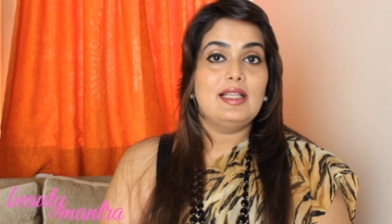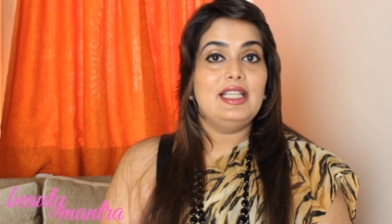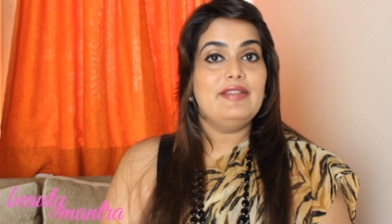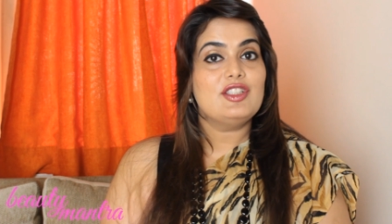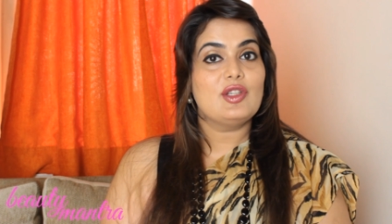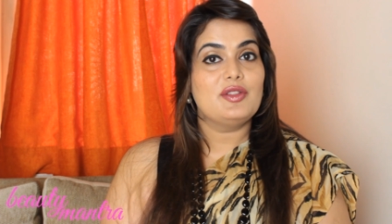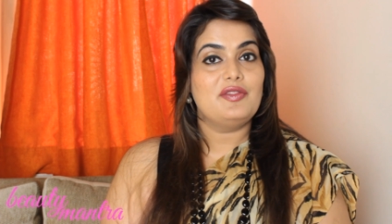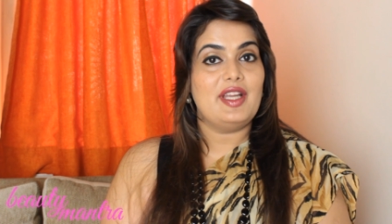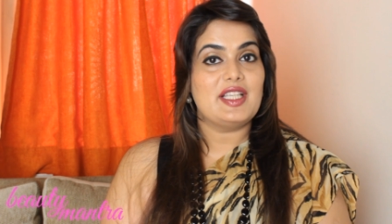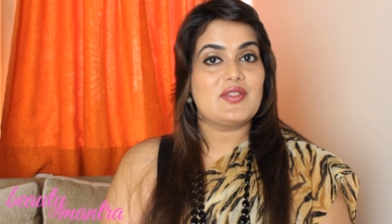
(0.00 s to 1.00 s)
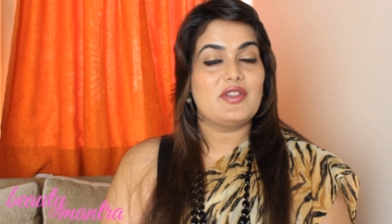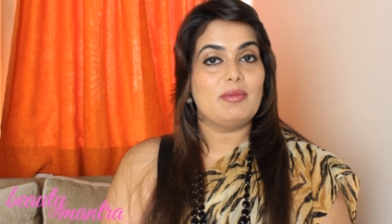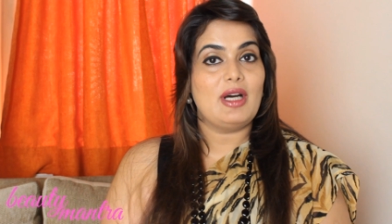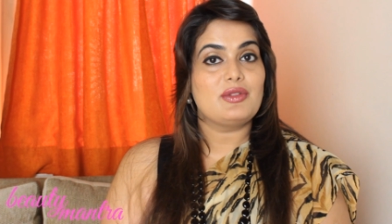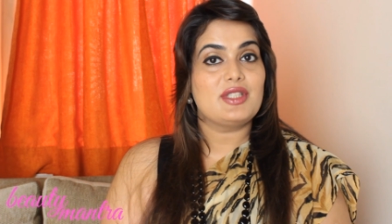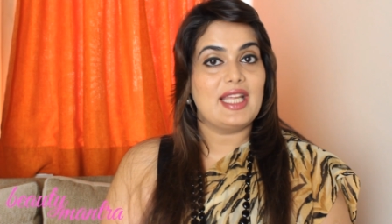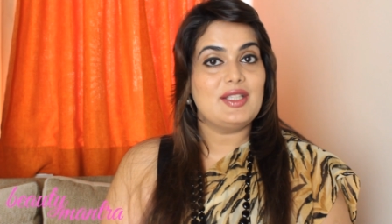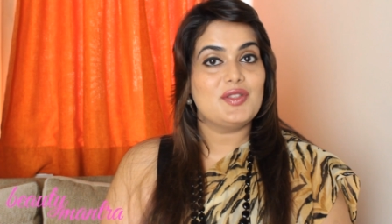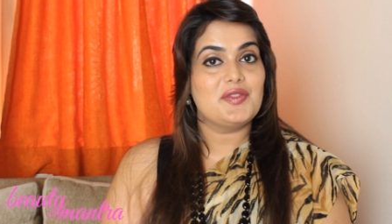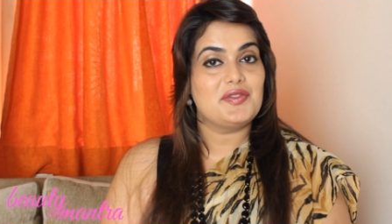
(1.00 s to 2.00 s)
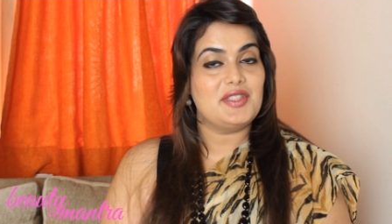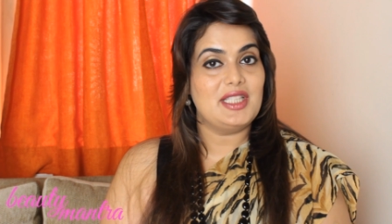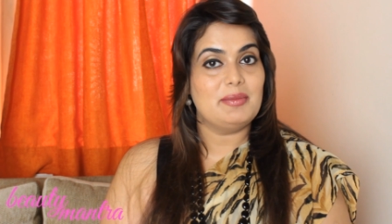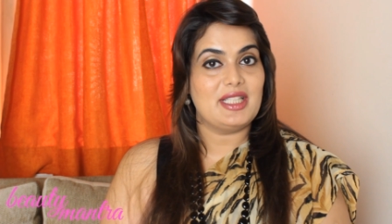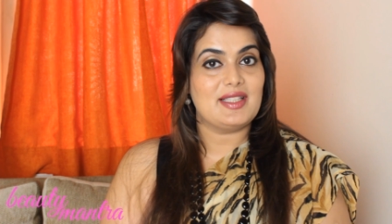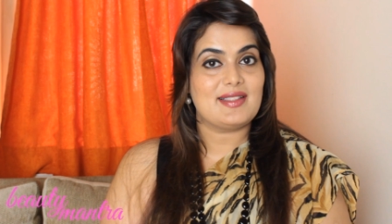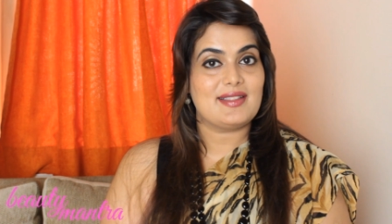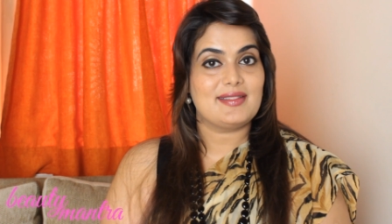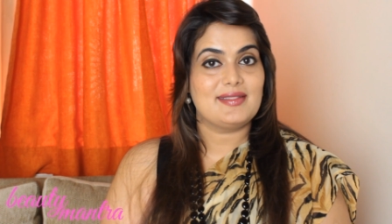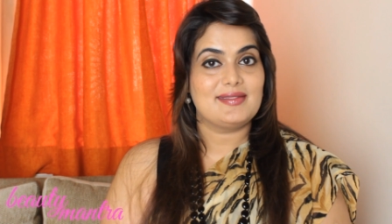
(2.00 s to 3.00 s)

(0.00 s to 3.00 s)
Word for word: Leave it on the face for about 10 to 15 minutes.